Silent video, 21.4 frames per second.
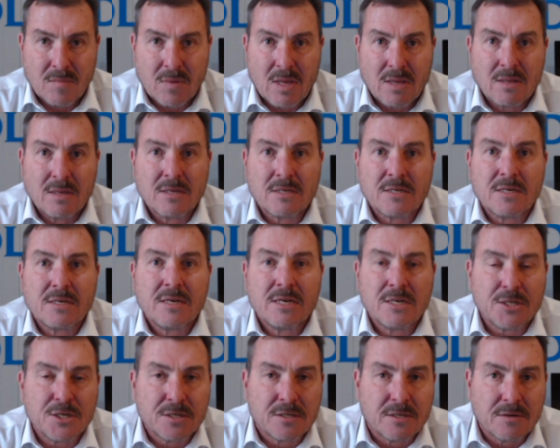This
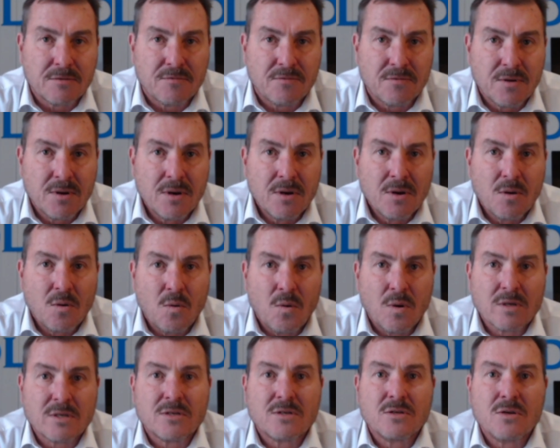initiative
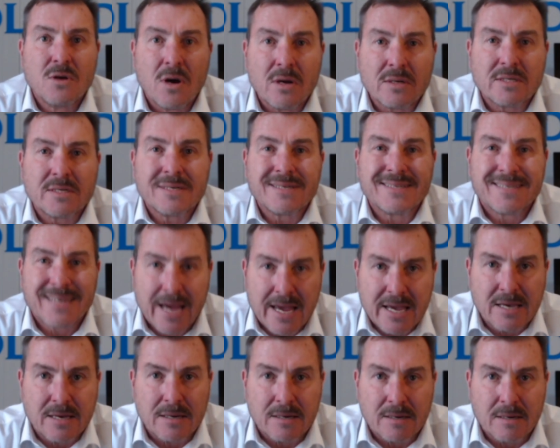was not
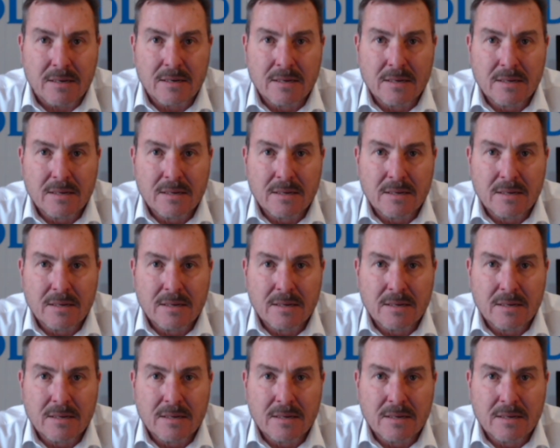taken